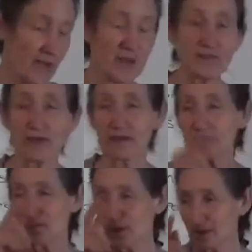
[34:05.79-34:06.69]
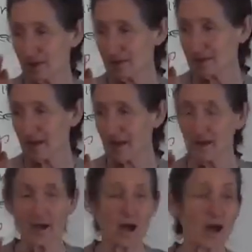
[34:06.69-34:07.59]
And then in the middle of the
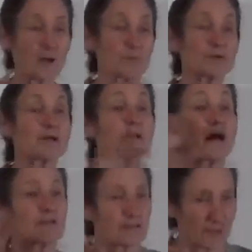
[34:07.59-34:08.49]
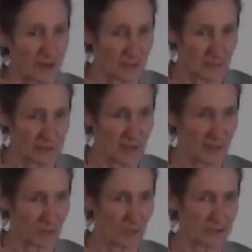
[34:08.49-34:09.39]
day, I put another grated
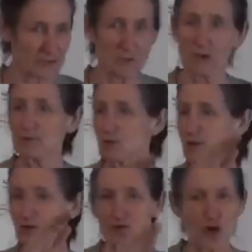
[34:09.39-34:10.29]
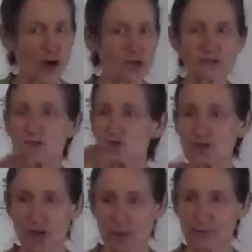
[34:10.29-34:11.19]
potato on. So I'm doing
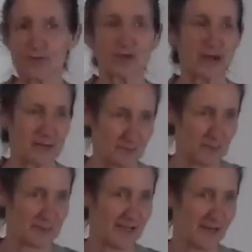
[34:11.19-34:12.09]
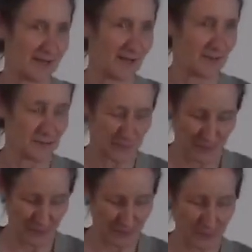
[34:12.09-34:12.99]
non-stop grated potato.
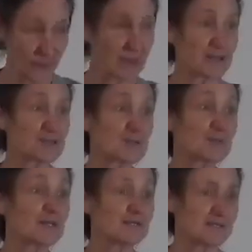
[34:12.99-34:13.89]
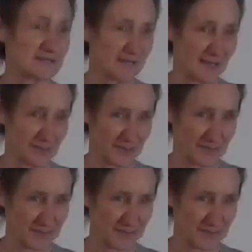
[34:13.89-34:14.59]
I thought, we're going to speed this up.